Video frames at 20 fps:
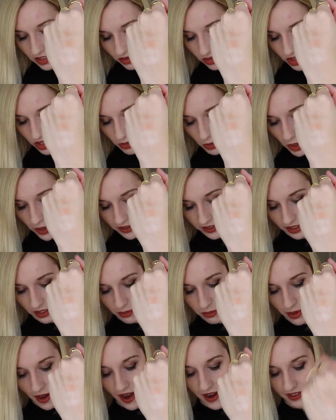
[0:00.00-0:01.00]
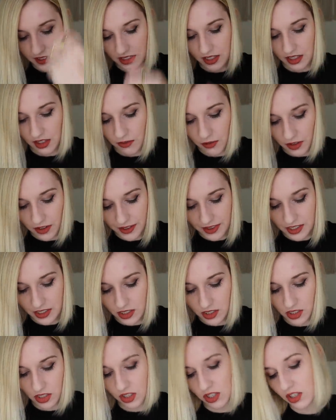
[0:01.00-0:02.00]
so small and compact. Like I feel like this
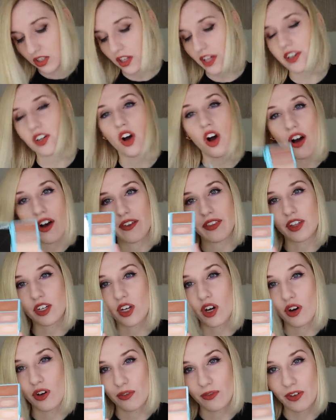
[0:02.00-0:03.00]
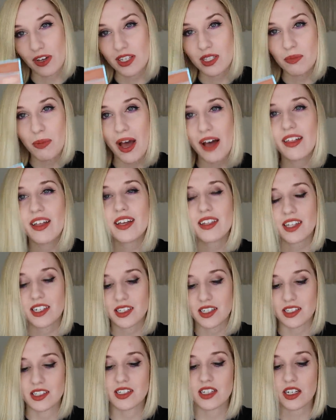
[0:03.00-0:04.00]
is a good like on-the-go face palette that
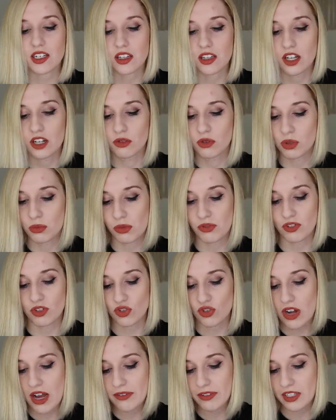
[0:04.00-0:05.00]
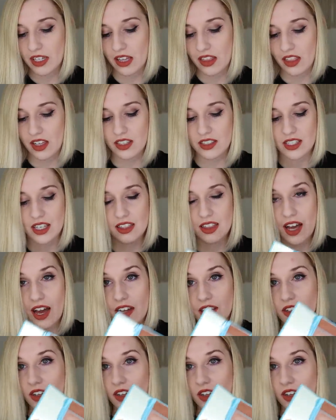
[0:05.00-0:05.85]
doesn't take a lot of room if you're traveling and things like that.